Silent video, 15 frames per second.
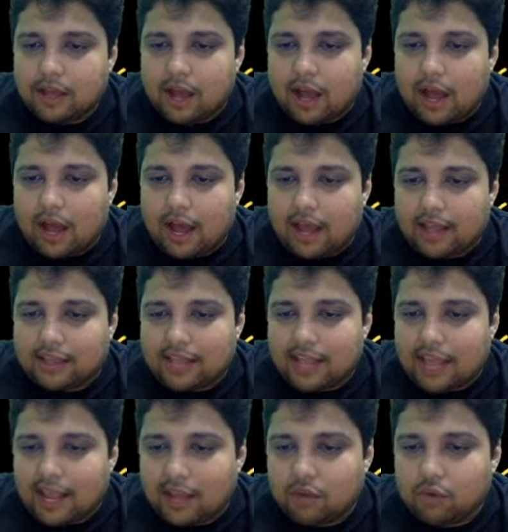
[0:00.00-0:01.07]
I
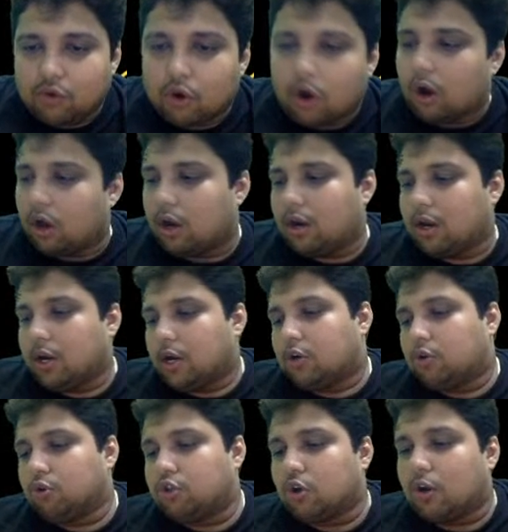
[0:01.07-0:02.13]
thank you all
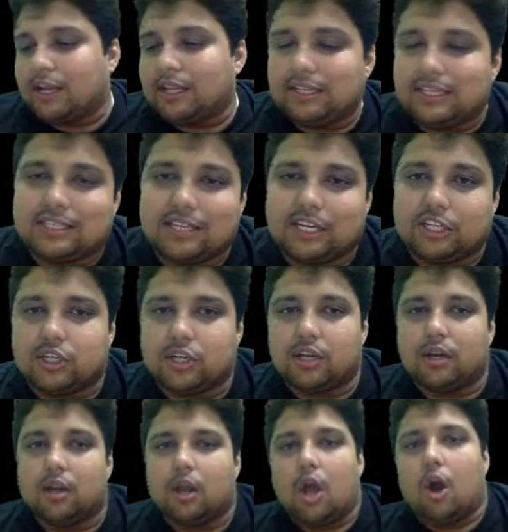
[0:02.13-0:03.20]
to join this session